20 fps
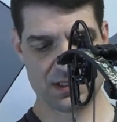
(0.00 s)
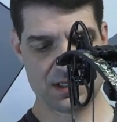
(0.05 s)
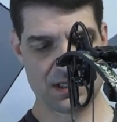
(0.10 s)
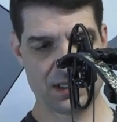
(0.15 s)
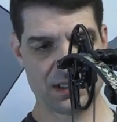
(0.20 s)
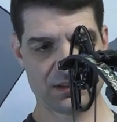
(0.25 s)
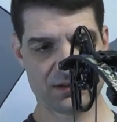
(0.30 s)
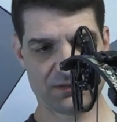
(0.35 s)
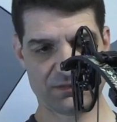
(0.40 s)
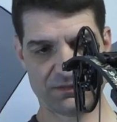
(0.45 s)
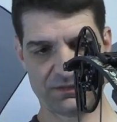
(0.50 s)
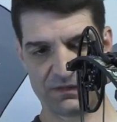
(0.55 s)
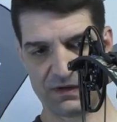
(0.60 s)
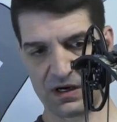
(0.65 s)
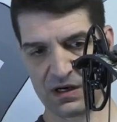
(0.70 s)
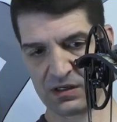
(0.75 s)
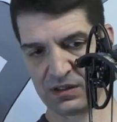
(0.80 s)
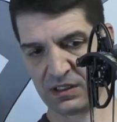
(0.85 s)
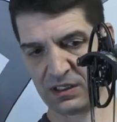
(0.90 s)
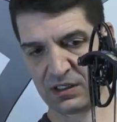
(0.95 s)
it's
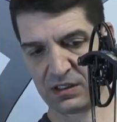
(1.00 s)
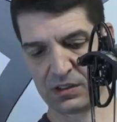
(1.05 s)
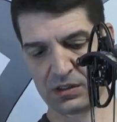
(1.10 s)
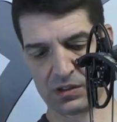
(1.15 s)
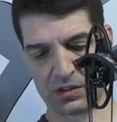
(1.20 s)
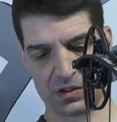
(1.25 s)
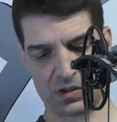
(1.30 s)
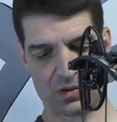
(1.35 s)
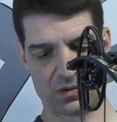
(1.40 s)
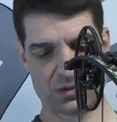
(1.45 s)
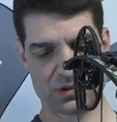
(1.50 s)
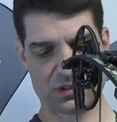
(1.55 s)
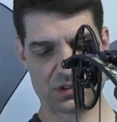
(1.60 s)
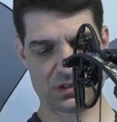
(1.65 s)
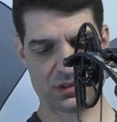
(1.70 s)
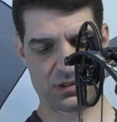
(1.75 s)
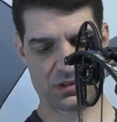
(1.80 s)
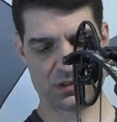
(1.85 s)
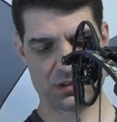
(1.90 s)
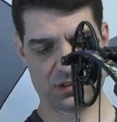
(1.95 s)
fairly
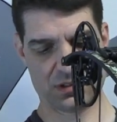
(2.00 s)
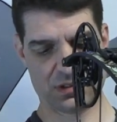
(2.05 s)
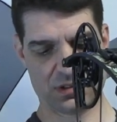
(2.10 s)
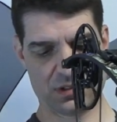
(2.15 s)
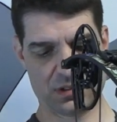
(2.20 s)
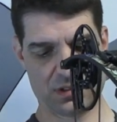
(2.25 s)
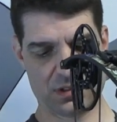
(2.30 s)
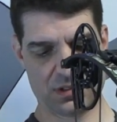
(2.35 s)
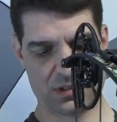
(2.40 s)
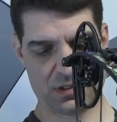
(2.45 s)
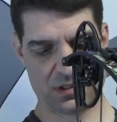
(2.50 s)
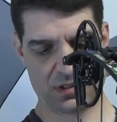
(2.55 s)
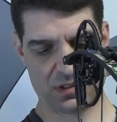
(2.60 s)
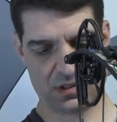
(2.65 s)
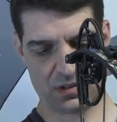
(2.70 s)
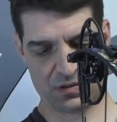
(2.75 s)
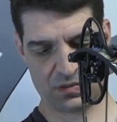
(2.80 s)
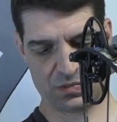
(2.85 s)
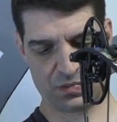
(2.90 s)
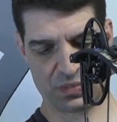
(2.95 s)
close,
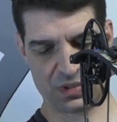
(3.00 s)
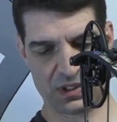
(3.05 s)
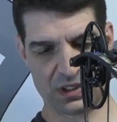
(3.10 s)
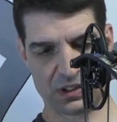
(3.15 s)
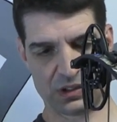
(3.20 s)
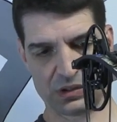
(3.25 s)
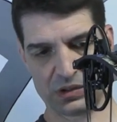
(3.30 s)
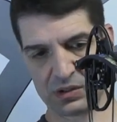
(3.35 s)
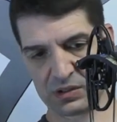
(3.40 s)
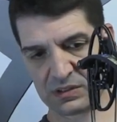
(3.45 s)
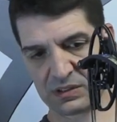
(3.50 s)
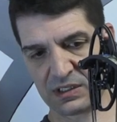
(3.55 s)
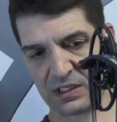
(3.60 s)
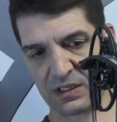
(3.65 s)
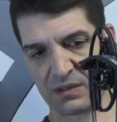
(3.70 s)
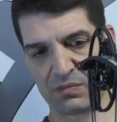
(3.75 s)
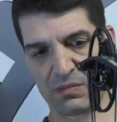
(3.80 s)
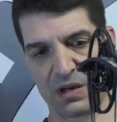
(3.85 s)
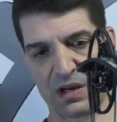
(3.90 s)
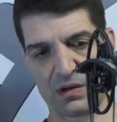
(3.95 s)
but it looks
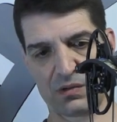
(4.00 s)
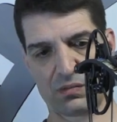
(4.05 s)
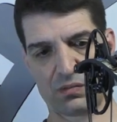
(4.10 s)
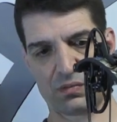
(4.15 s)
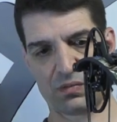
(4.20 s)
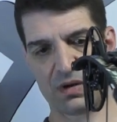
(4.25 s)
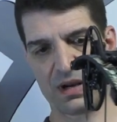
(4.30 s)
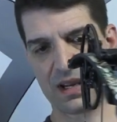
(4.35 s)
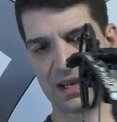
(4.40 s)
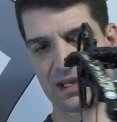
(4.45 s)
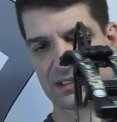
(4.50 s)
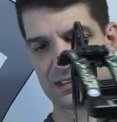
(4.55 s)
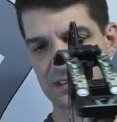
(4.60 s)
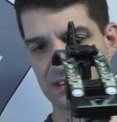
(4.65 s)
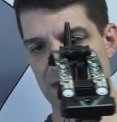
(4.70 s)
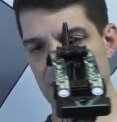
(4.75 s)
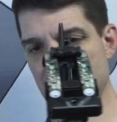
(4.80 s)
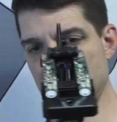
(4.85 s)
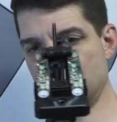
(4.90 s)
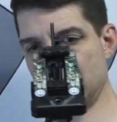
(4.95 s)
like my
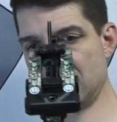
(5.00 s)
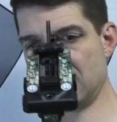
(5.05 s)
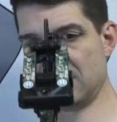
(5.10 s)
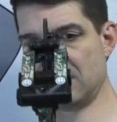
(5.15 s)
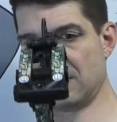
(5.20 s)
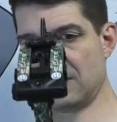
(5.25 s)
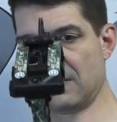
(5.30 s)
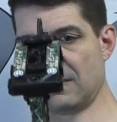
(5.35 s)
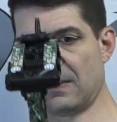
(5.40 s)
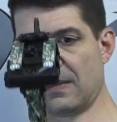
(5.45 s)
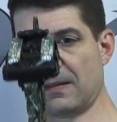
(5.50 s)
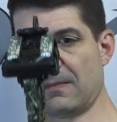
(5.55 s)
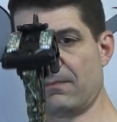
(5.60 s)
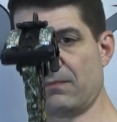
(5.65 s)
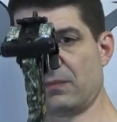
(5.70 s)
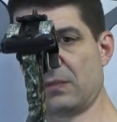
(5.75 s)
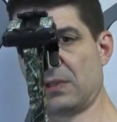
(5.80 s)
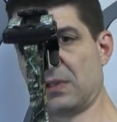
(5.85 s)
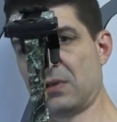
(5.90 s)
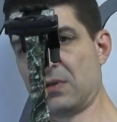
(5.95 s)
rest
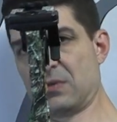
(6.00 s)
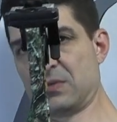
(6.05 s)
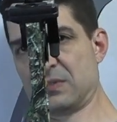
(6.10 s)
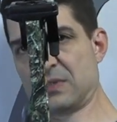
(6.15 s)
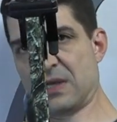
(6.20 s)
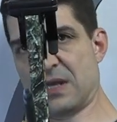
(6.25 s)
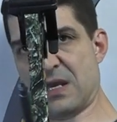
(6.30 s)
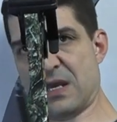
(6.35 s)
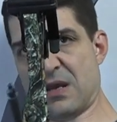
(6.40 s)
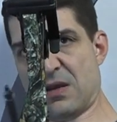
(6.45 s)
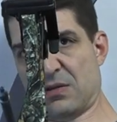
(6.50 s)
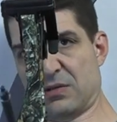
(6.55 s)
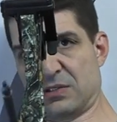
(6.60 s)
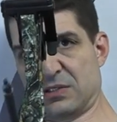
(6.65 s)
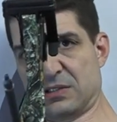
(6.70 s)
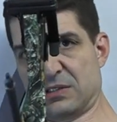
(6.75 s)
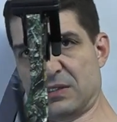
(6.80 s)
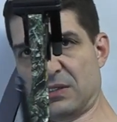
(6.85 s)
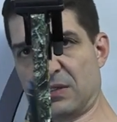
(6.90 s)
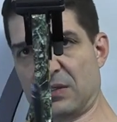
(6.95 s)
goes out
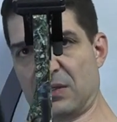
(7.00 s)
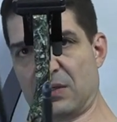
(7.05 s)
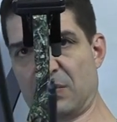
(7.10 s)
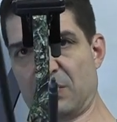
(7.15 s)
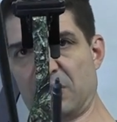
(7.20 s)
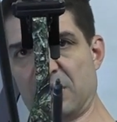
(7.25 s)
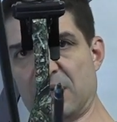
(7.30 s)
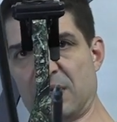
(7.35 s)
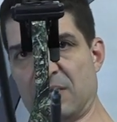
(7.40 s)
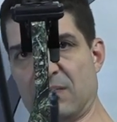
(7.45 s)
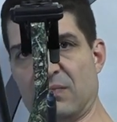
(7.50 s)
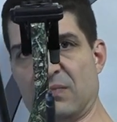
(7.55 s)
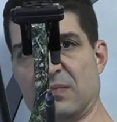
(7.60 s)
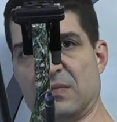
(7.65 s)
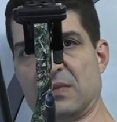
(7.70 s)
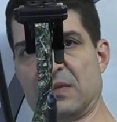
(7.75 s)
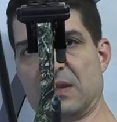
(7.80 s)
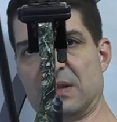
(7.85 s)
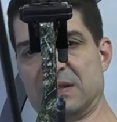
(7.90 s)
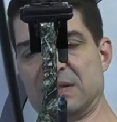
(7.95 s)
just a little bit. The